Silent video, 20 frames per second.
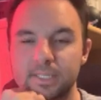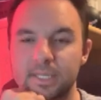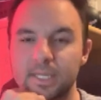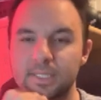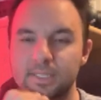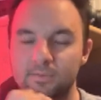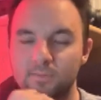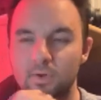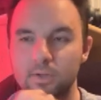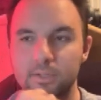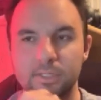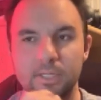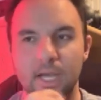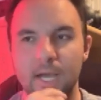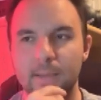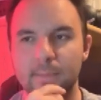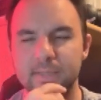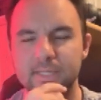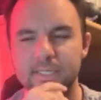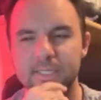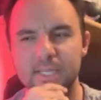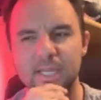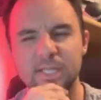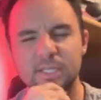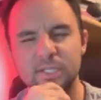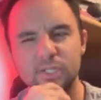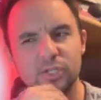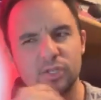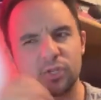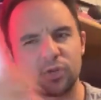sets of all time.
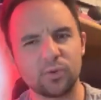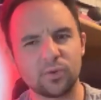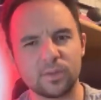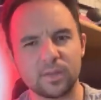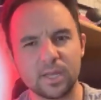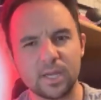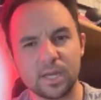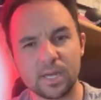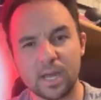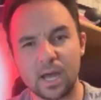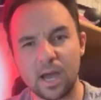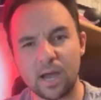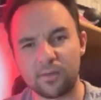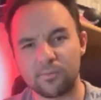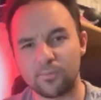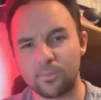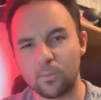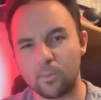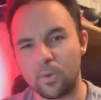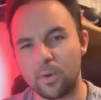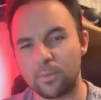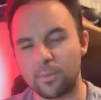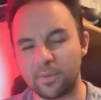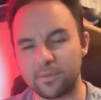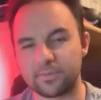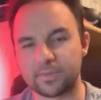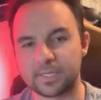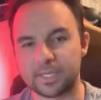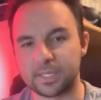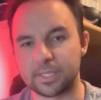It's certainly not from what
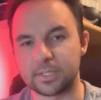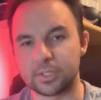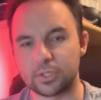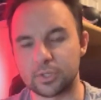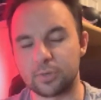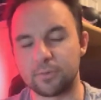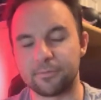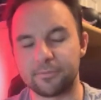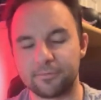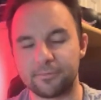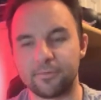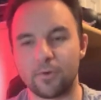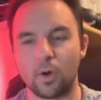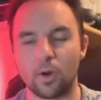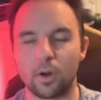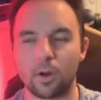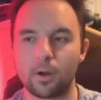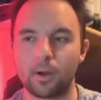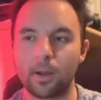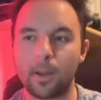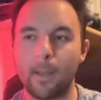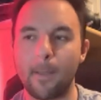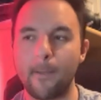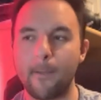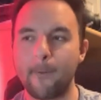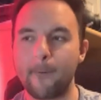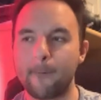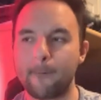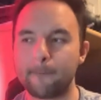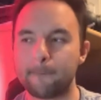we've seen so far.
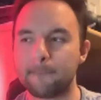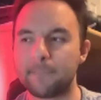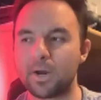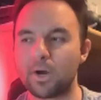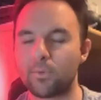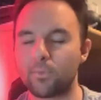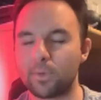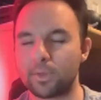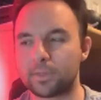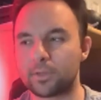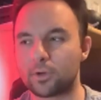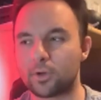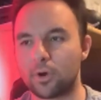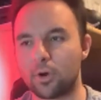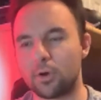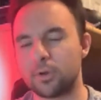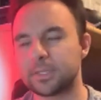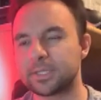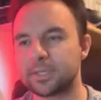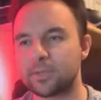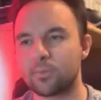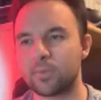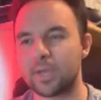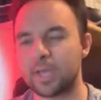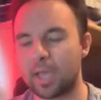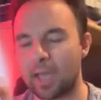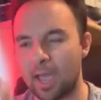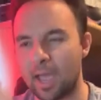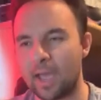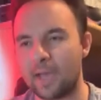But with the cards that
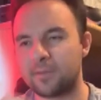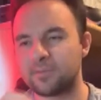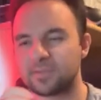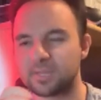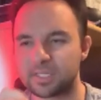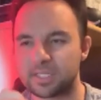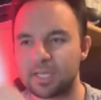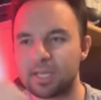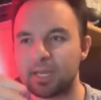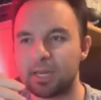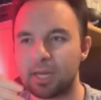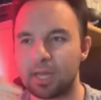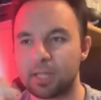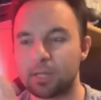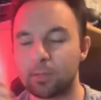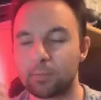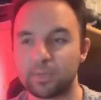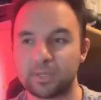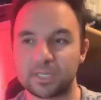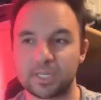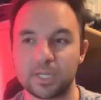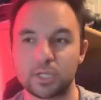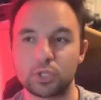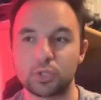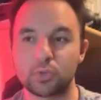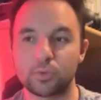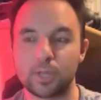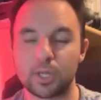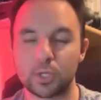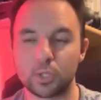we have seen and the
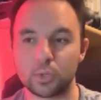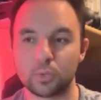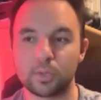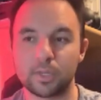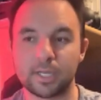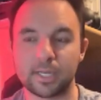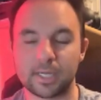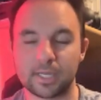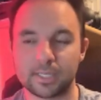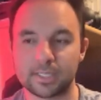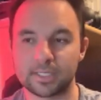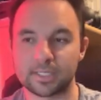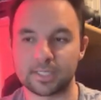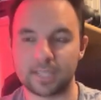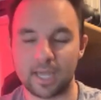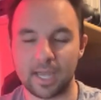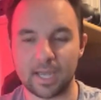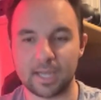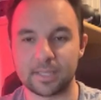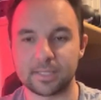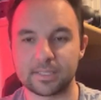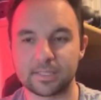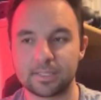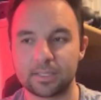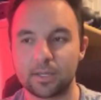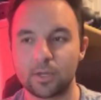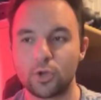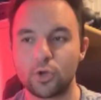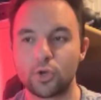potential that Dueling Nexus has